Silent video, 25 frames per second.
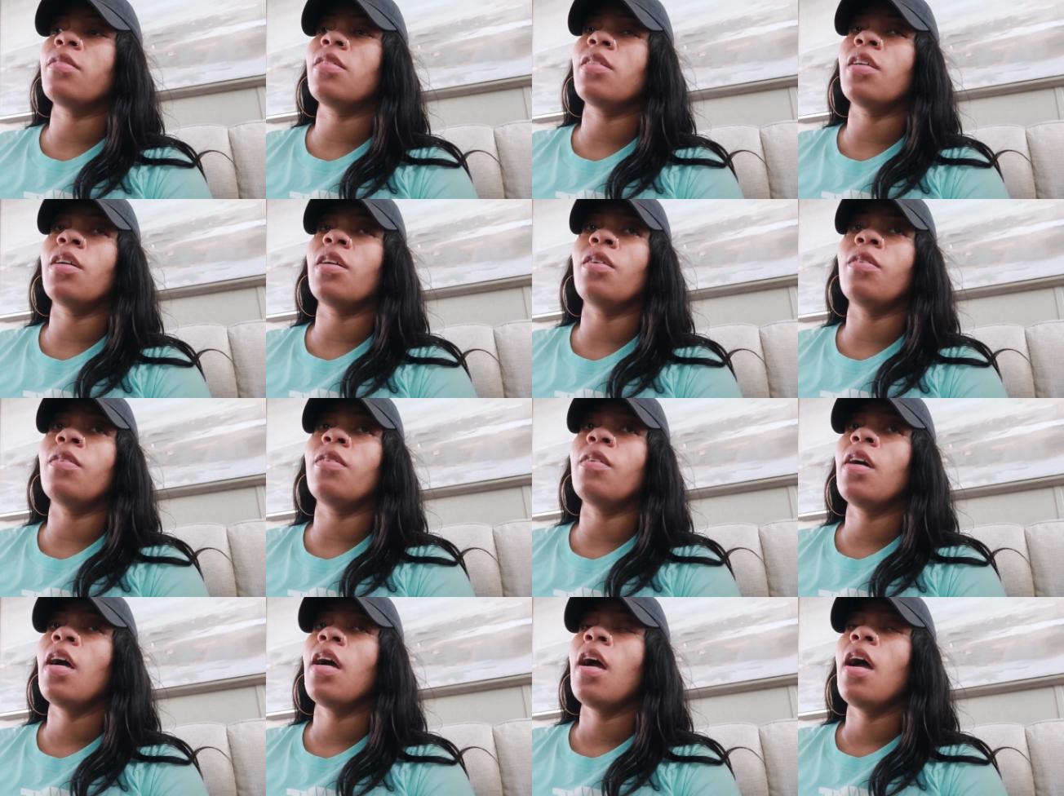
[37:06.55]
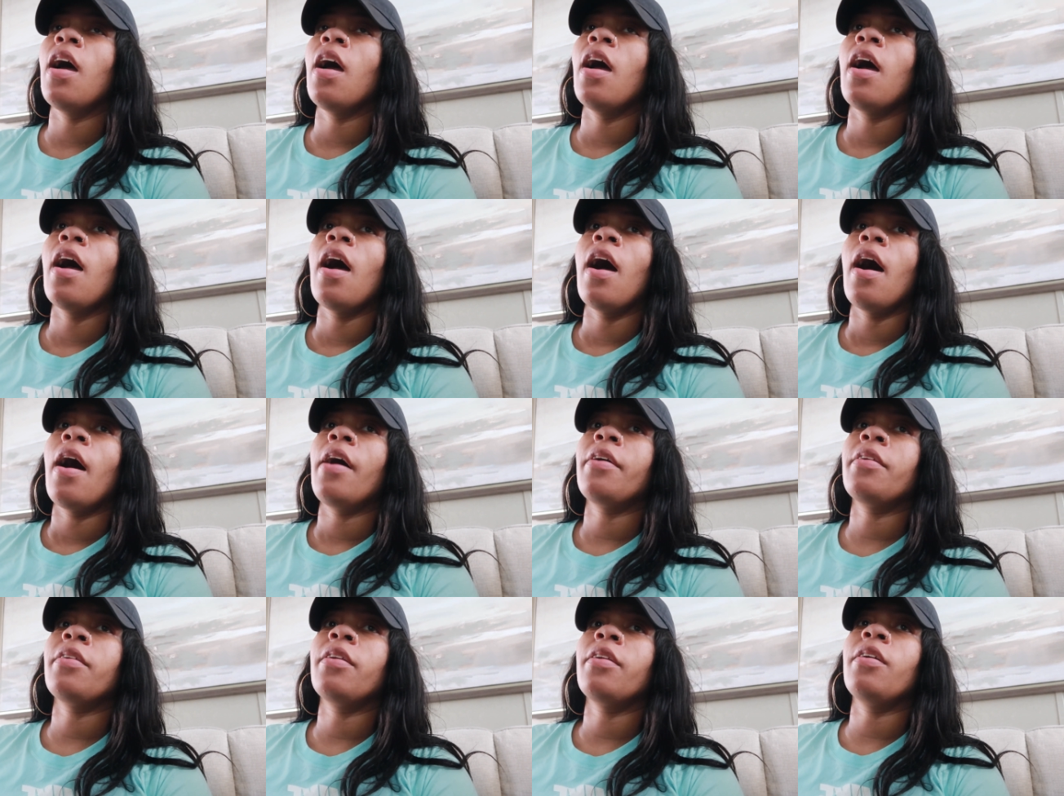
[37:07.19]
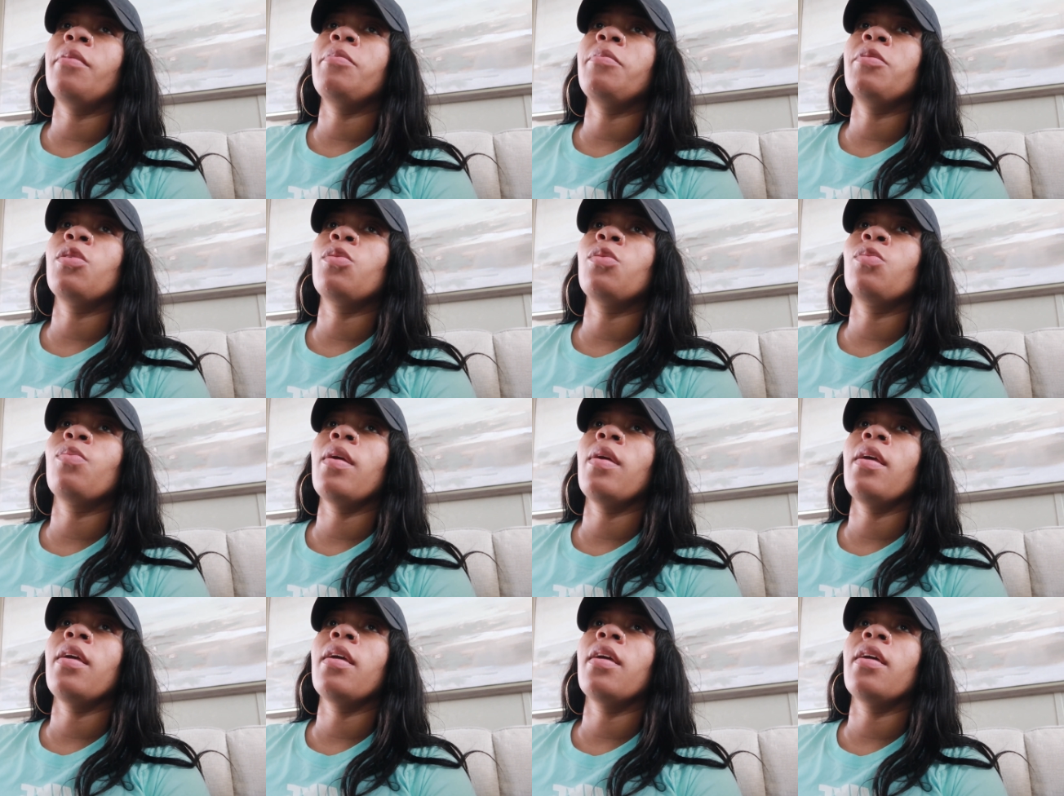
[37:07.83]
So I don't know. I'm just
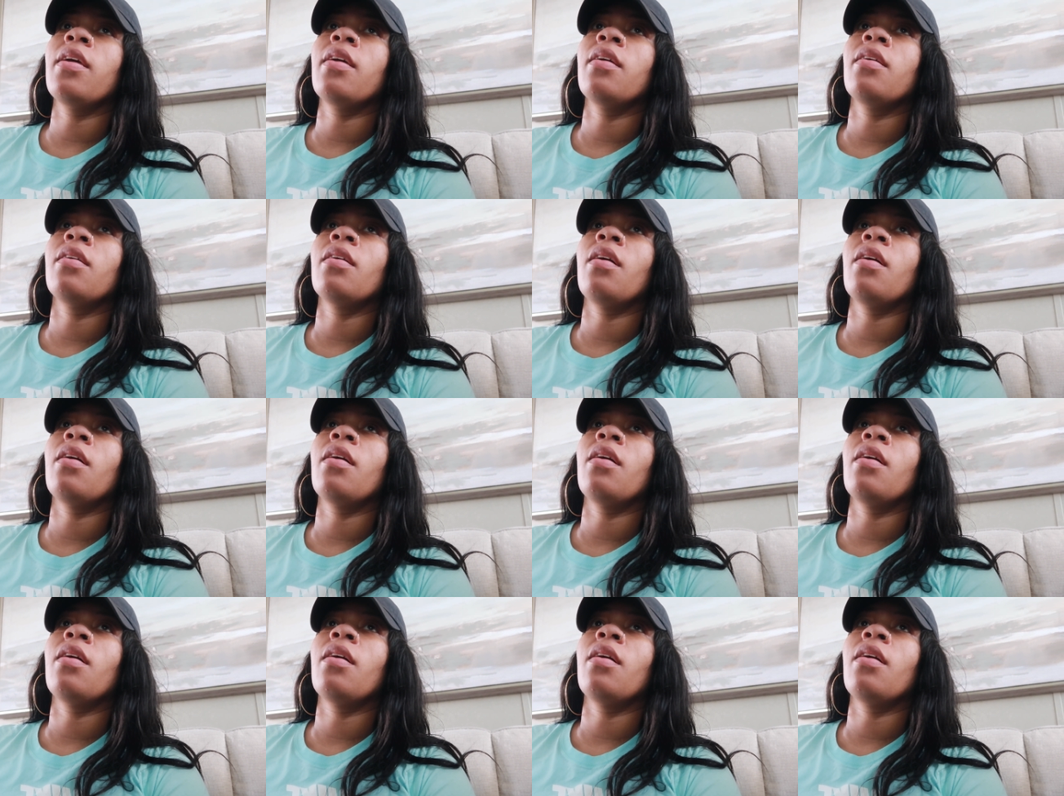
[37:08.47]
winging it.